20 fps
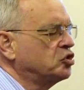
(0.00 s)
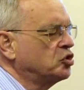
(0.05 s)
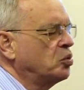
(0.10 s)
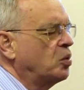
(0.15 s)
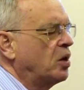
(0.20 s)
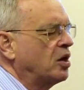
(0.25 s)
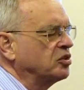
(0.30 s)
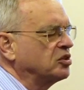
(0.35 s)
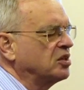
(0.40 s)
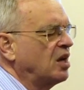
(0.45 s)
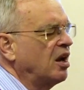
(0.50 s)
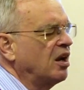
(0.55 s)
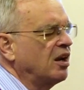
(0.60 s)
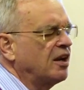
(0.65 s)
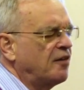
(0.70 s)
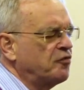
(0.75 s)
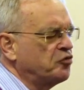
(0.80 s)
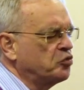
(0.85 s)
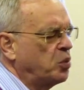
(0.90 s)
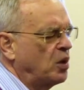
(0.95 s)
to us, our
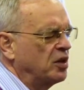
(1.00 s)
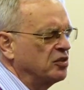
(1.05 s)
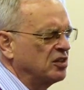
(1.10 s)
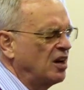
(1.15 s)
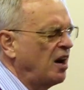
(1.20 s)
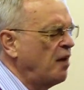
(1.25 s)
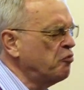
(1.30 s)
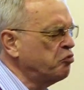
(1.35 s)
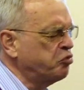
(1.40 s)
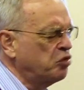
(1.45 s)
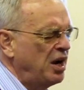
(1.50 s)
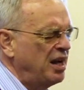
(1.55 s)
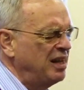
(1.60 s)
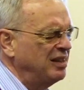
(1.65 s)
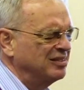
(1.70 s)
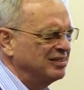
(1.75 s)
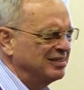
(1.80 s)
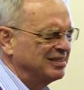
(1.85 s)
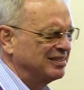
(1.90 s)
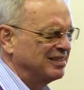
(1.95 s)
loved ones, our
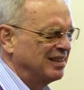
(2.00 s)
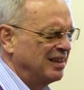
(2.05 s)
friends,